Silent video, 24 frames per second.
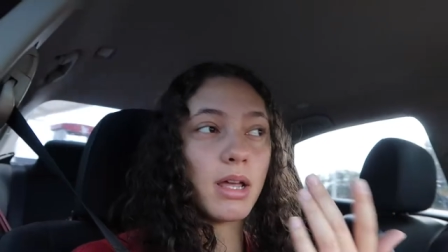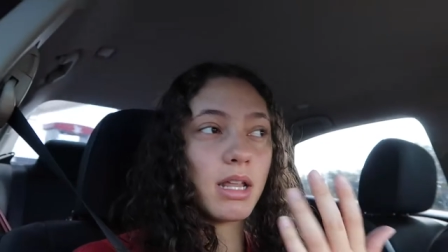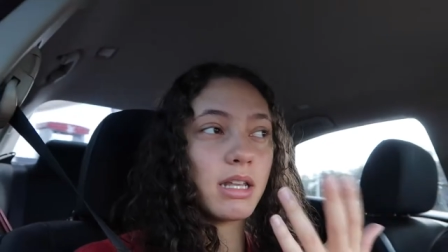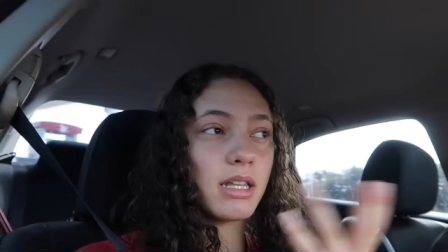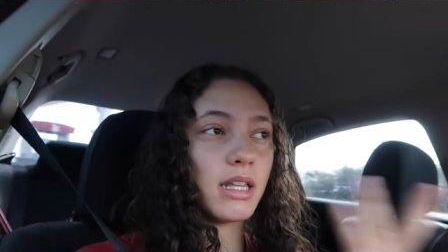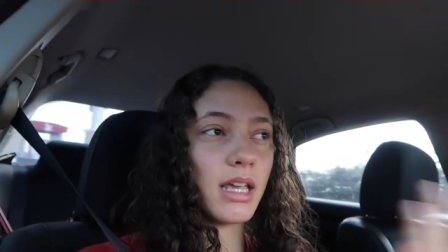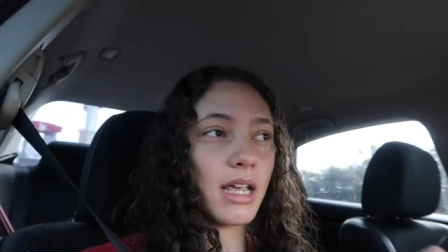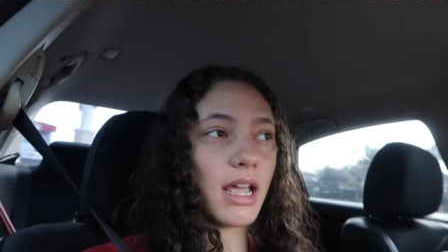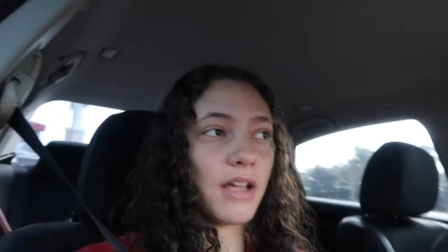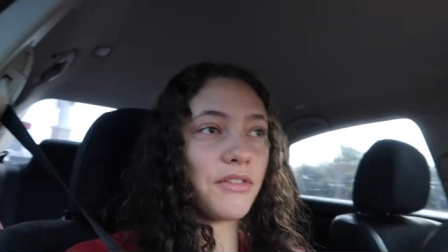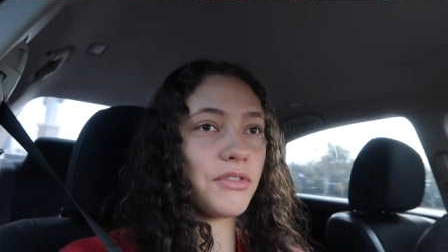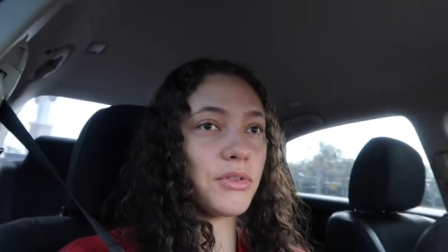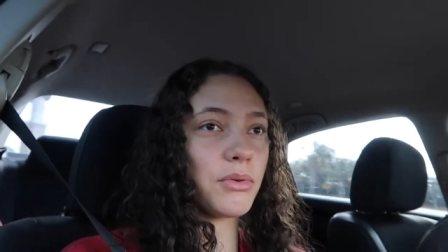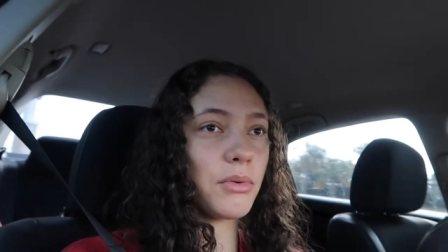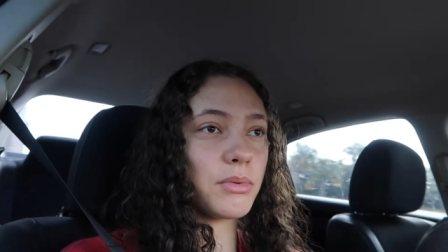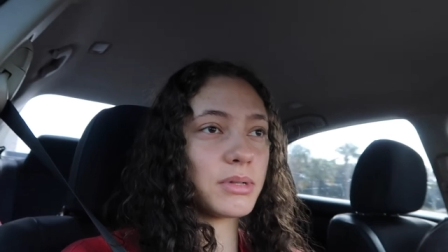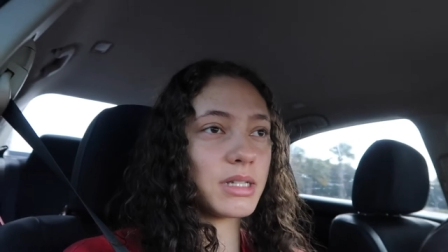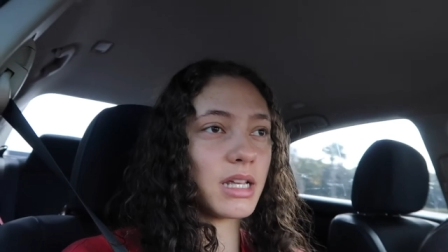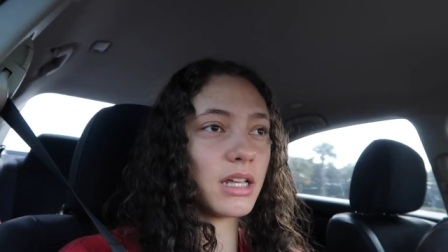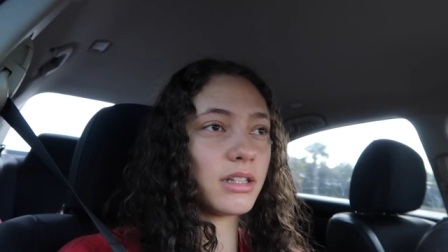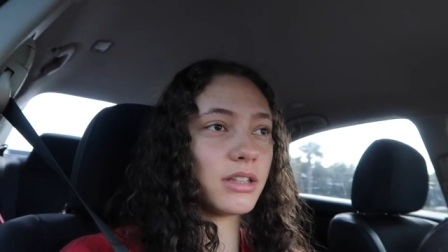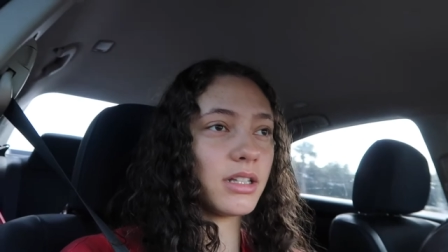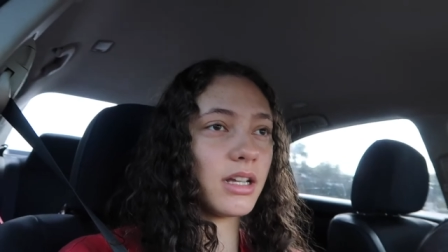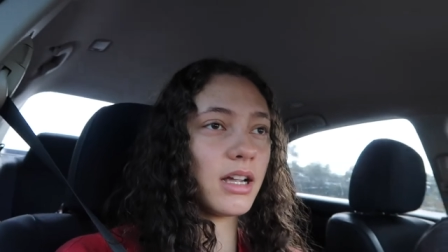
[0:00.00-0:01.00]
and like everyone
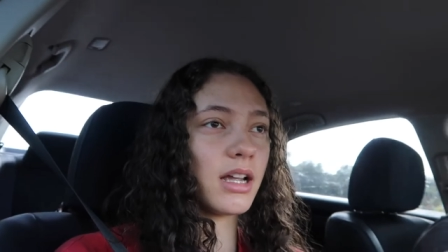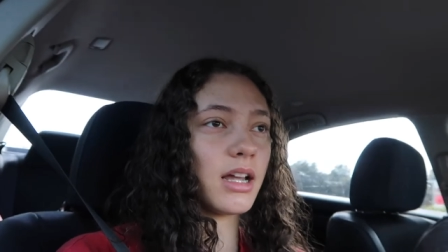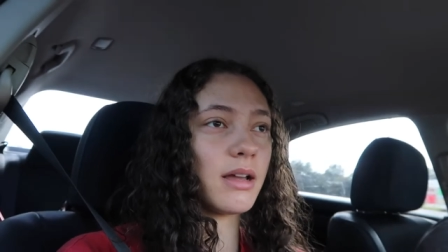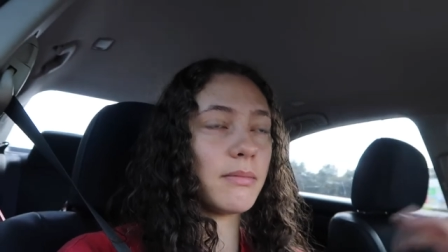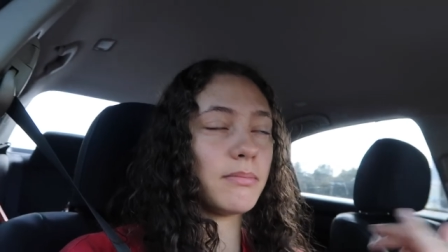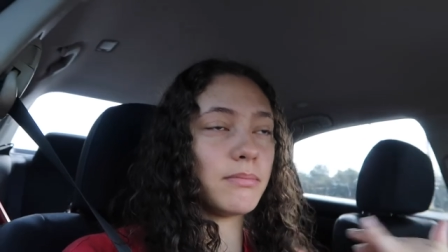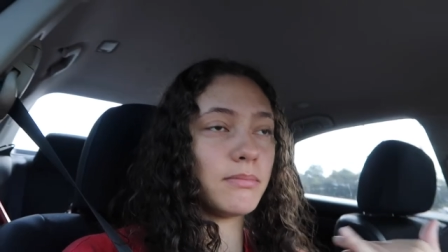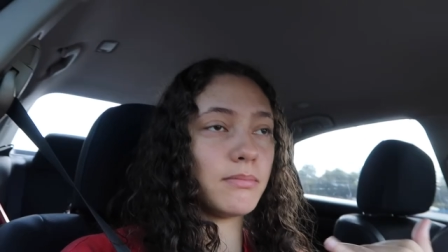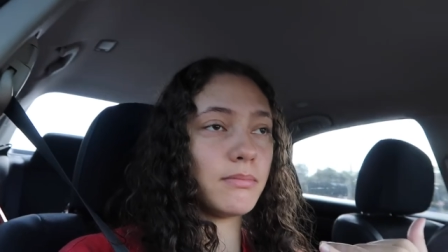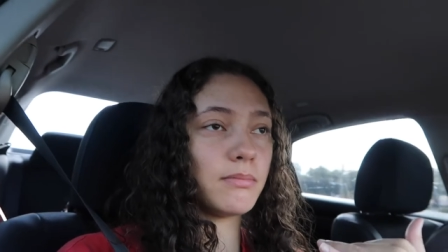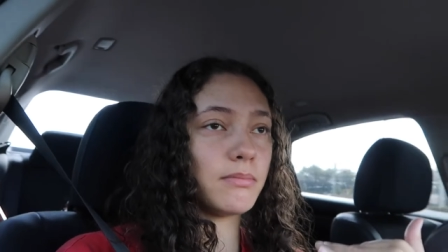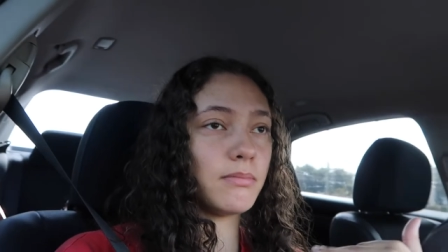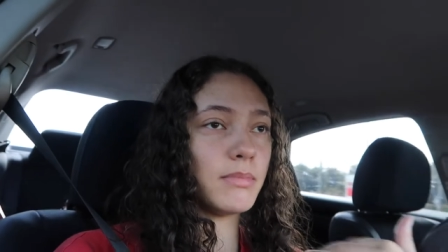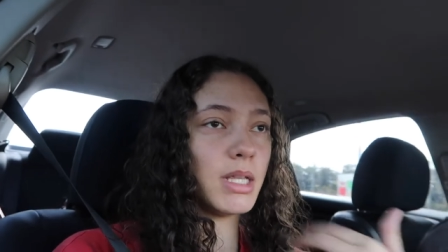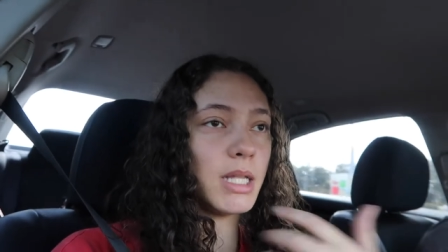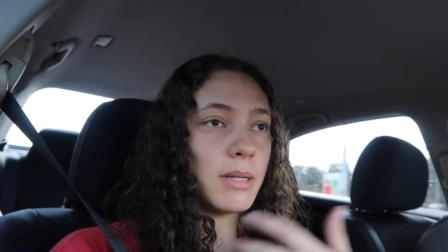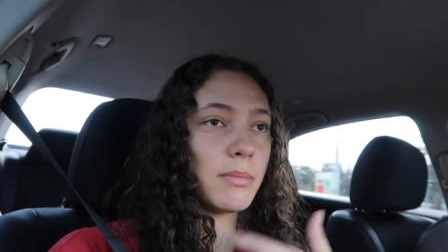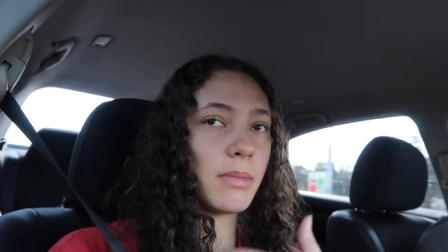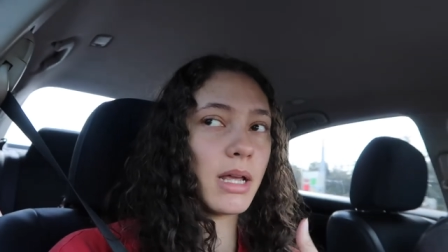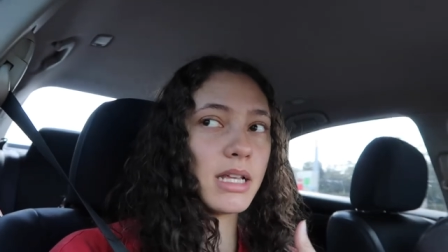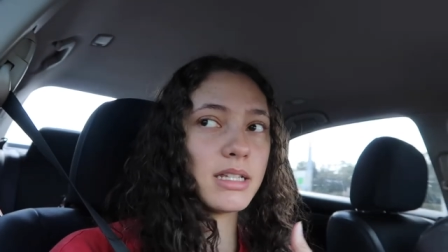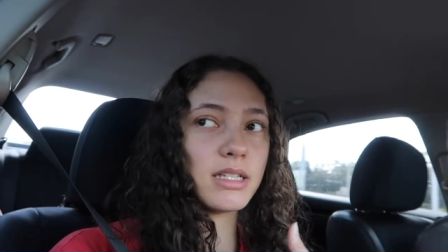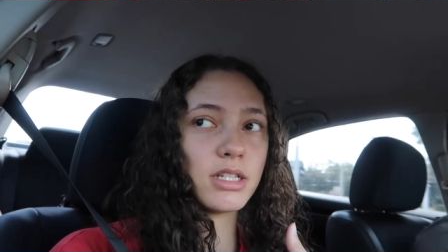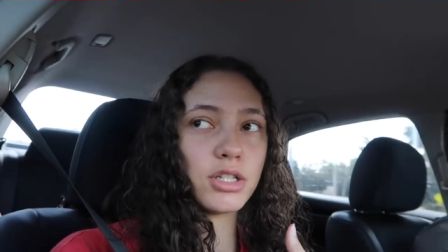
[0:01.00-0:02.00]
was out there and me
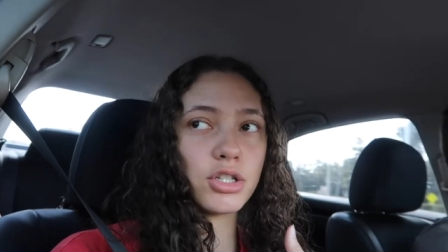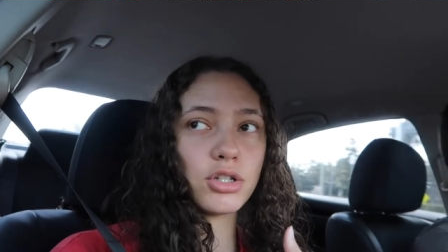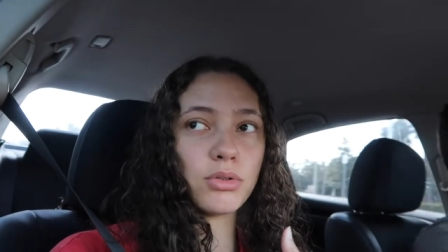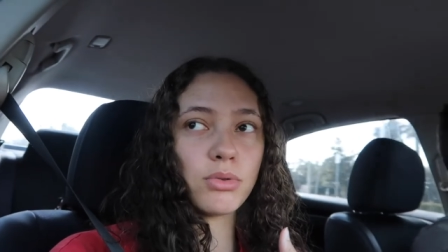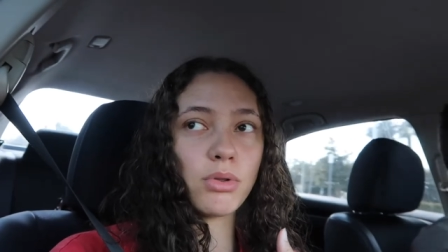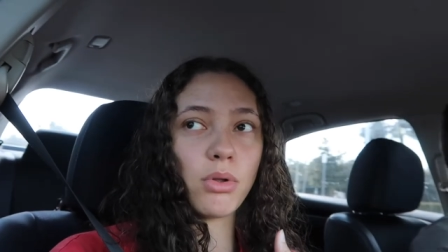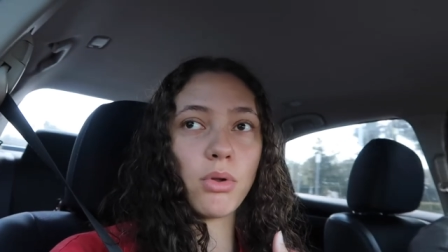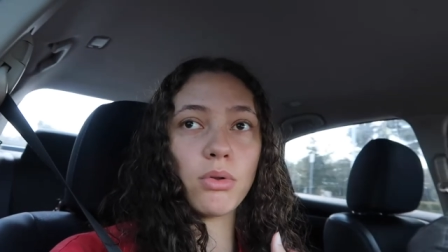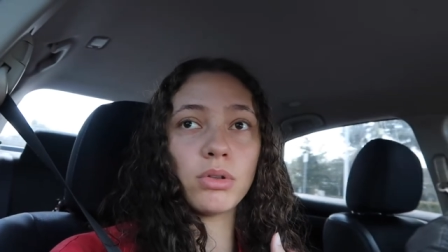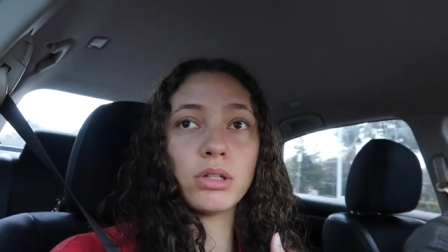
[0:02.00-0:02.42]
and my sister were the